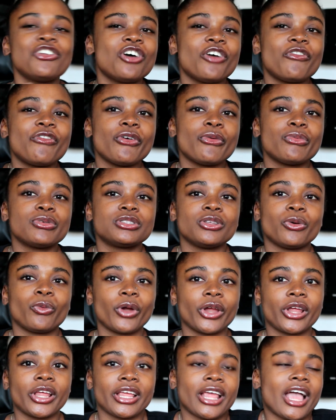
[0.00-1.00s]
know if it was the
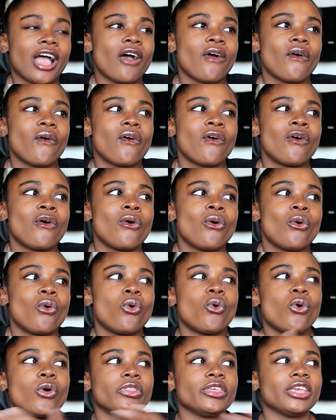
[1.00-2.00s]
working out
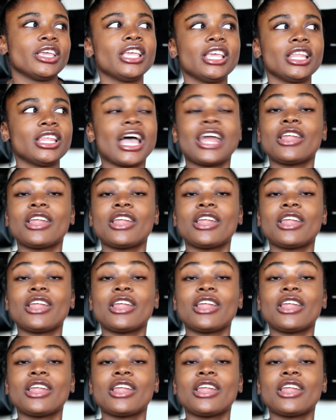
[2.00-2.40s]
or the eating.